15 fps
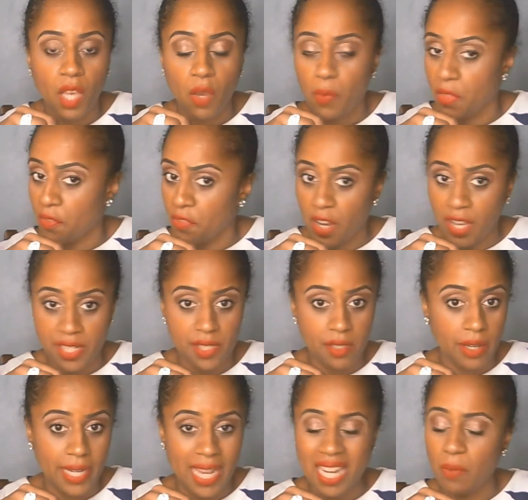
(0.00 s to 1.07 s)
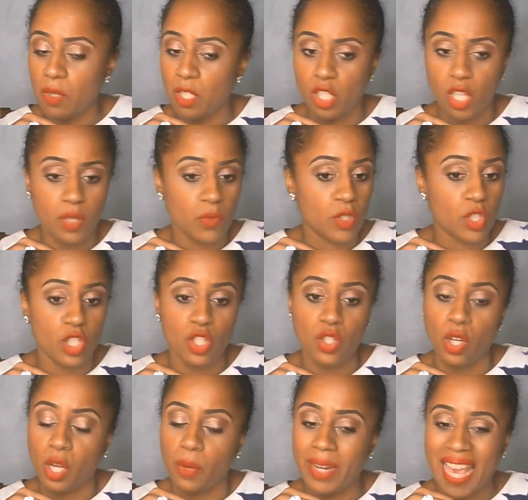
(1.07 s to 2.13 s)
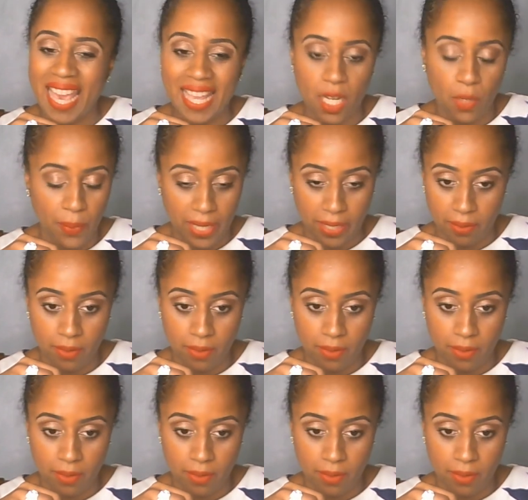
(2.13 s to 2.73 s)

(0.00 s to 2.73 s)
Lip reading: with the fire sign, and it was just not going anywhere.